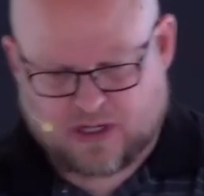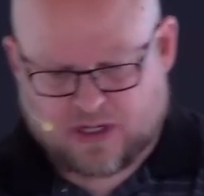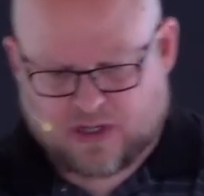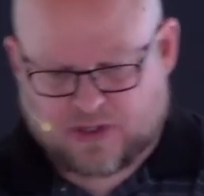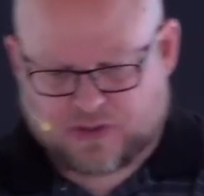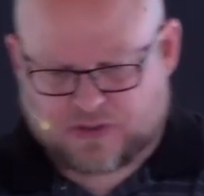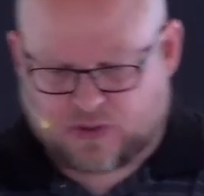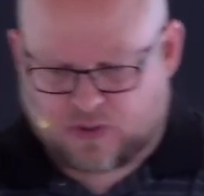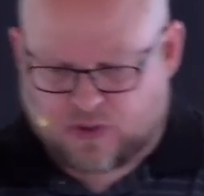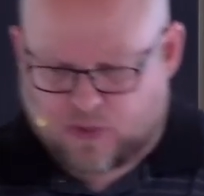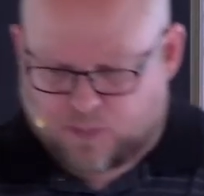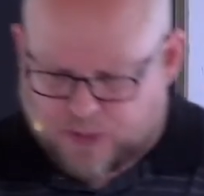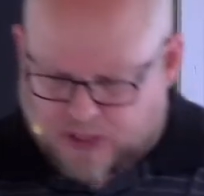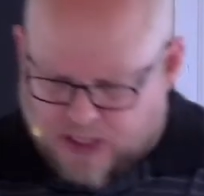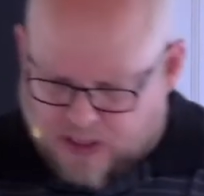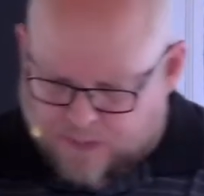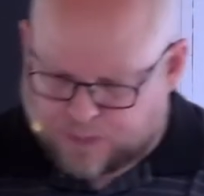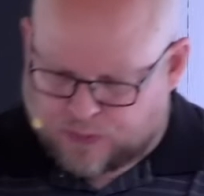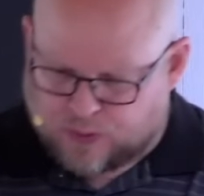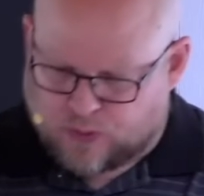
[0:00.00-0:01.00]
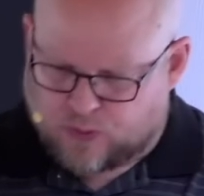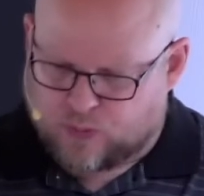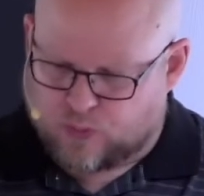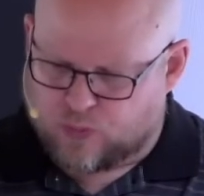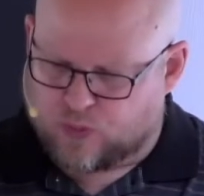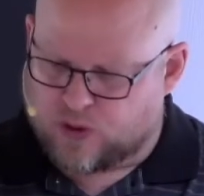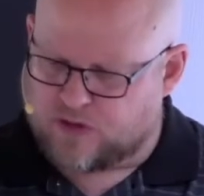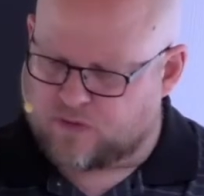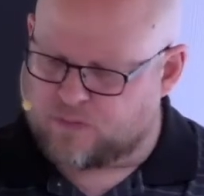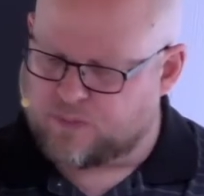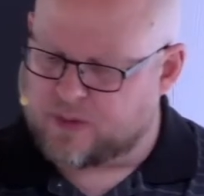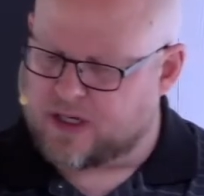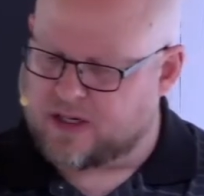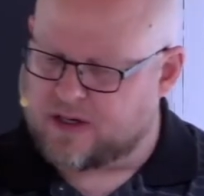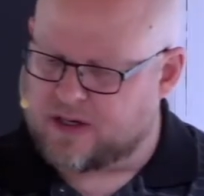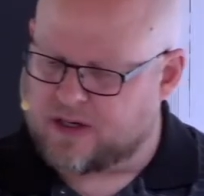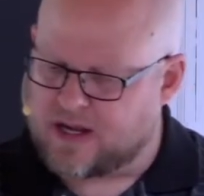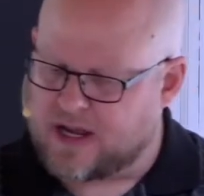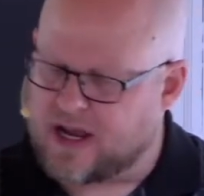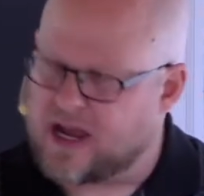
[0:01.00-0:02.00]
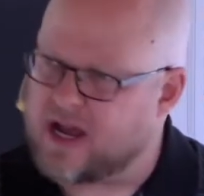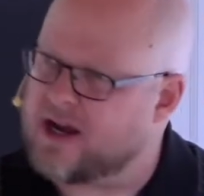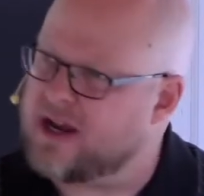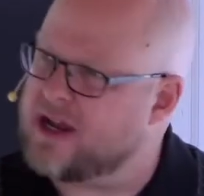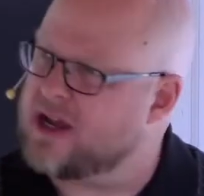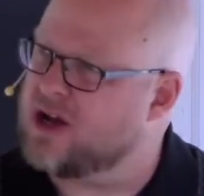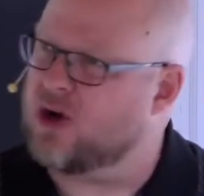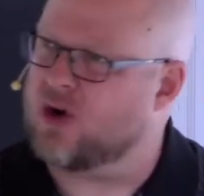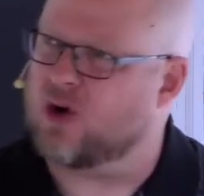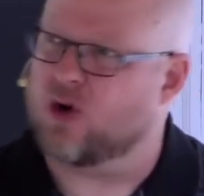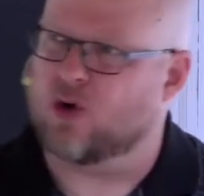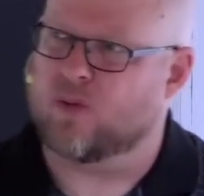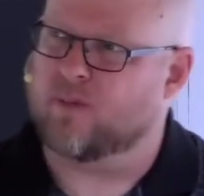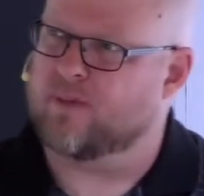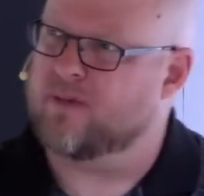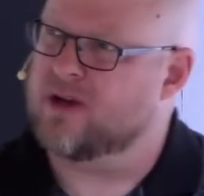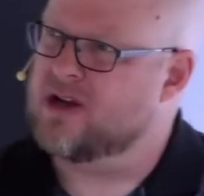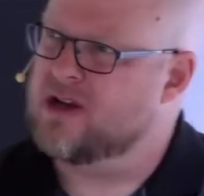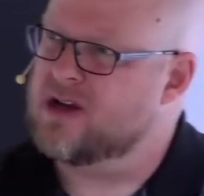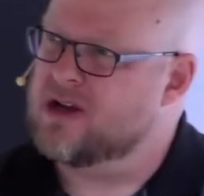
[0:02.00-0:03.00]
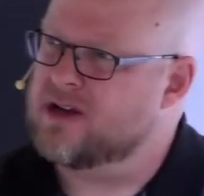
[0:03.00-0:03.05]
So the people would have been heading home